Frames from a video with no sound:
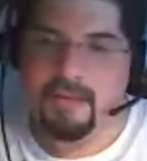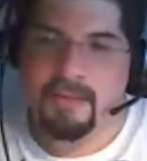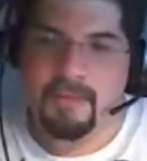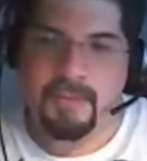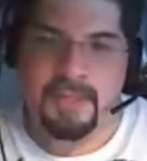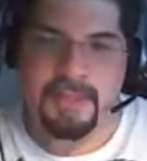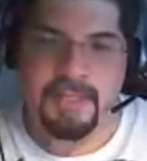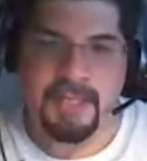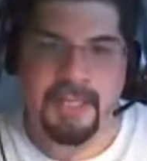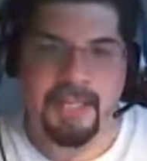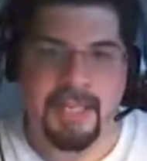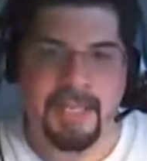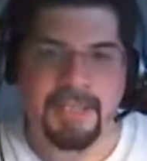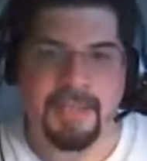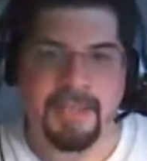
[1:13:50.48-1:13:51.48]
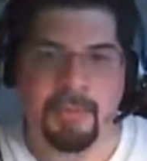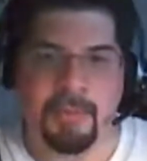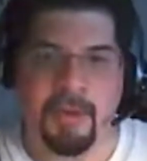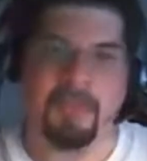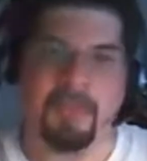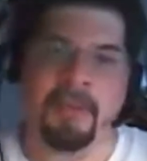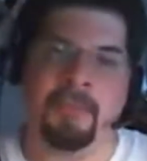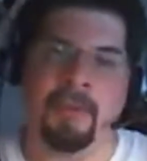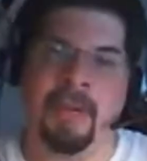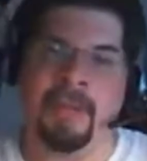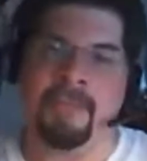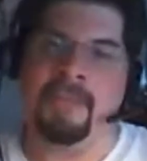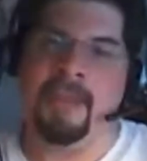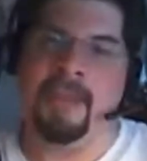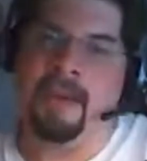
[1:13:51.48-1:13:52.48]
Well, see, that's a problem right
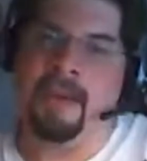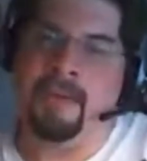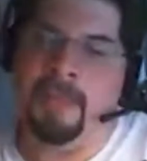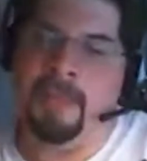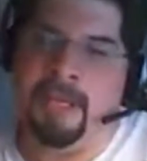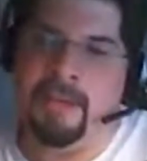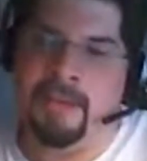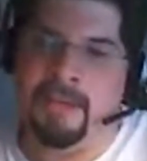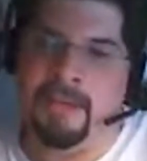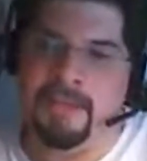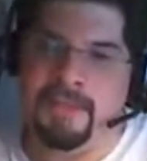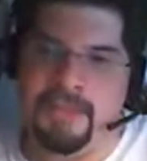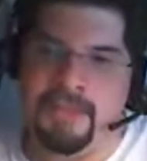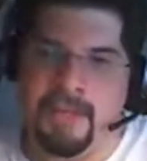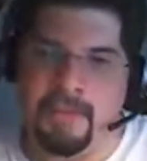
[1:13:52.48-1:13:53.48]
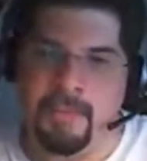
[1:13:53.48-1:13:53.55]
there because